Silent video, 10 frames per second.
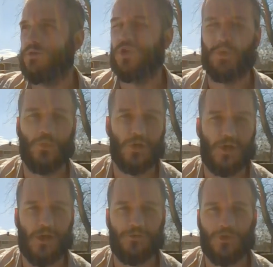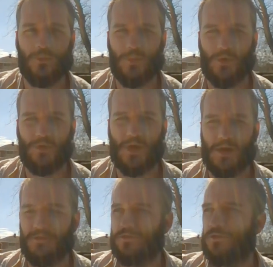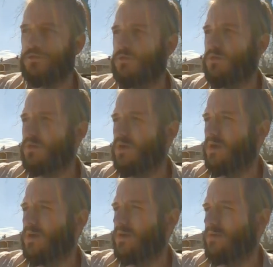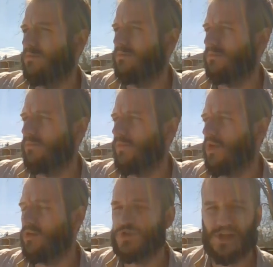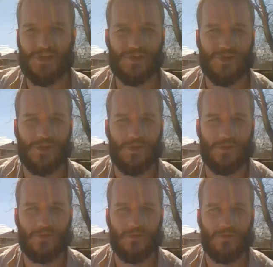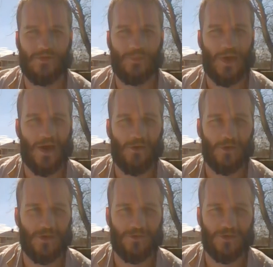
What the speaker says: turn one off, turn both off. Um, you can change the power level